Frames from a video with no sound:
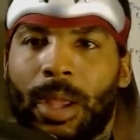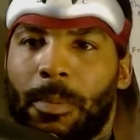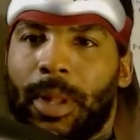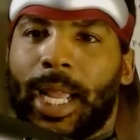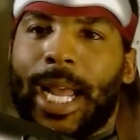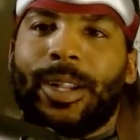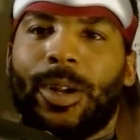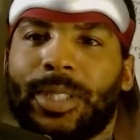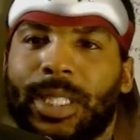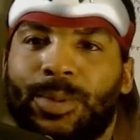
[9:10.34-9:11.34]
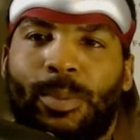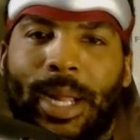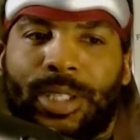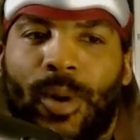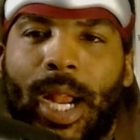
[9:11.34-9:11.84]
But, like, I noticed this with
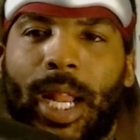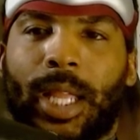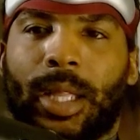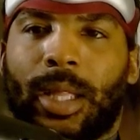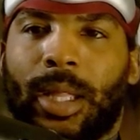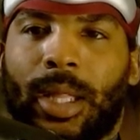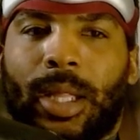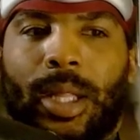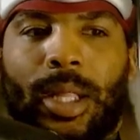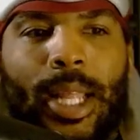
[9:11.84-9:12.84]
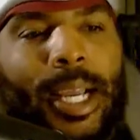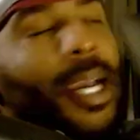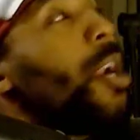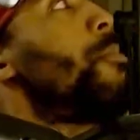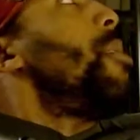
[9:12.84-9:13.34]
my training. Like, I
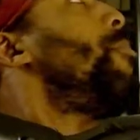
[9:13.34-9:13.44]
got on my